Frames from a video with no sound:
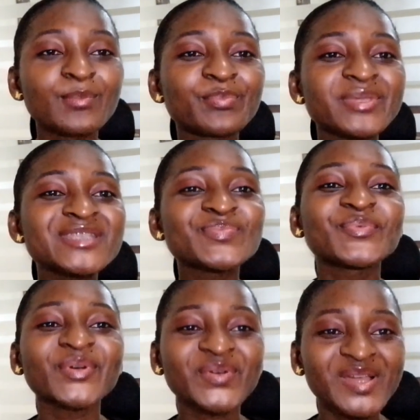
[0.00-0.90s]
Beat
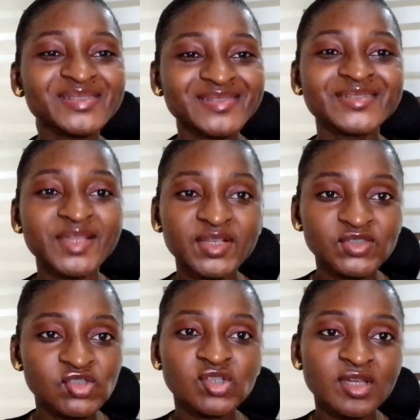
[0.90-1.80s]

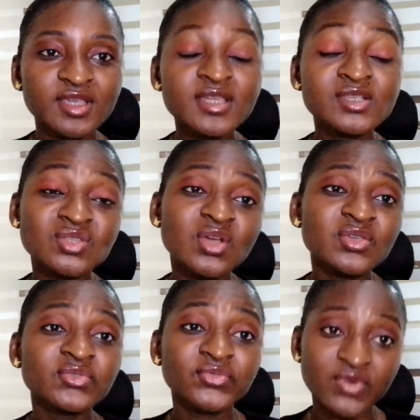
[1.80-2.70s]
procrastination. It is not
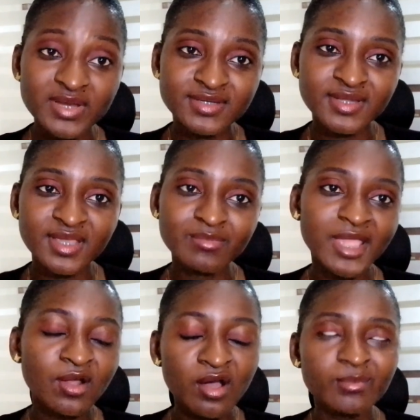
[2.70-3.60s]
your friend. It
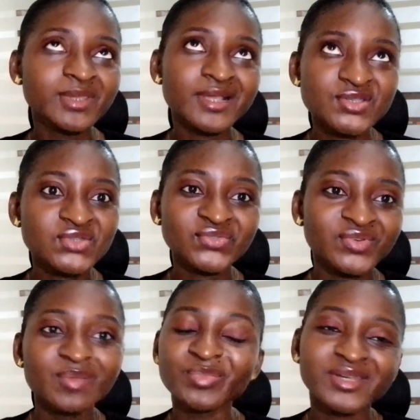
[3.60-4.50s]
might come in as your
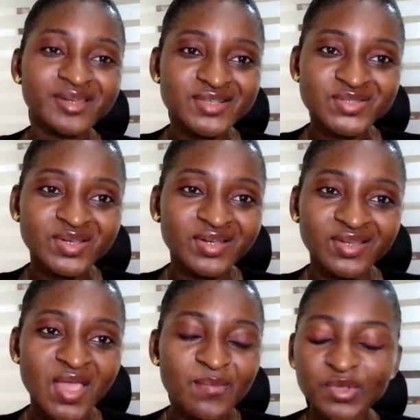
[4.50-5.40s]
friend, but it is not.
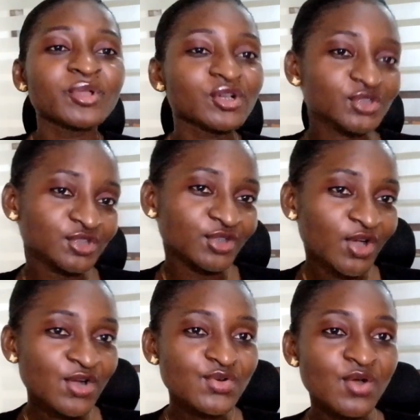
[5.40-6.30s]
Because on the
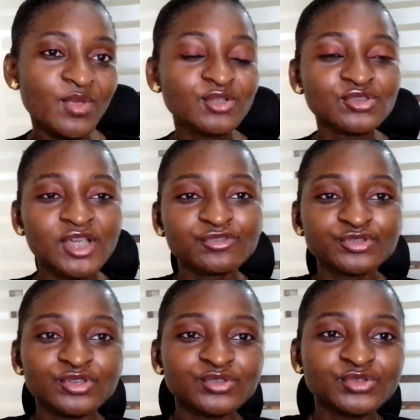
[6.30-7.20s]
long run, when you check
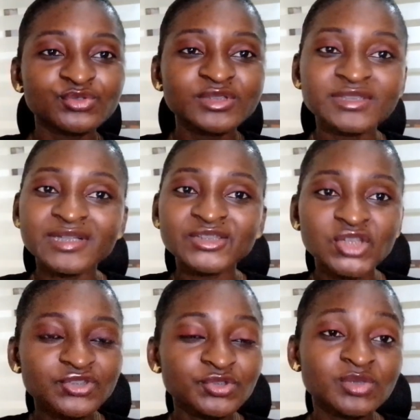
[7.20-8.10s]
through your to-do list and
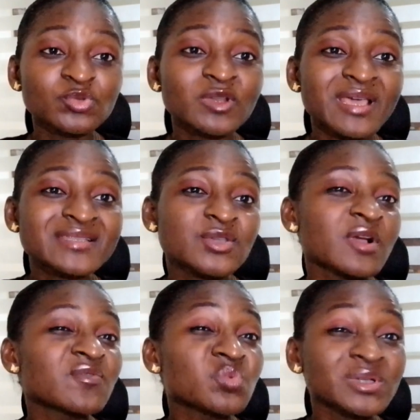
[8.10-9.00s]
check through it, you realize that
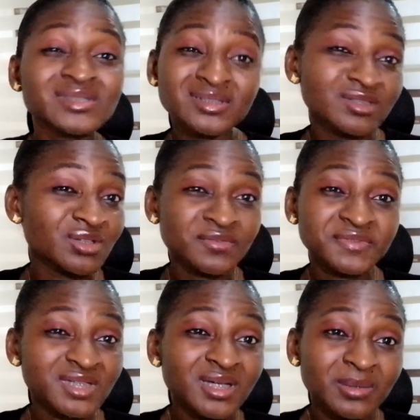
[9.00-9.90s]
you have wasted a lot
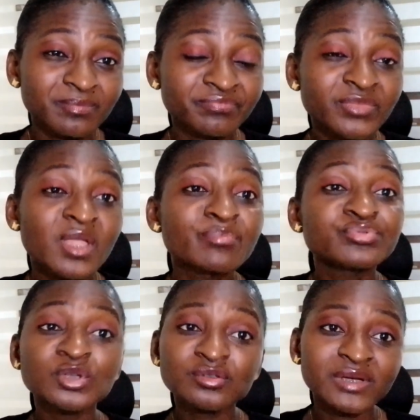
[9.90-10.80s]
of time
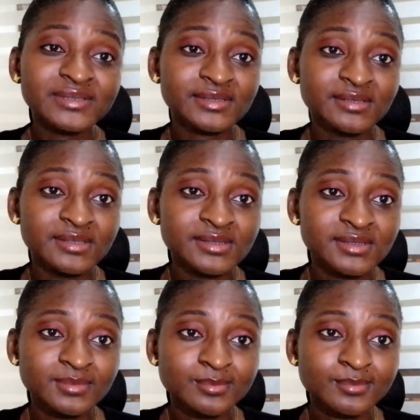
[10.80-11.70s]
procrastinating.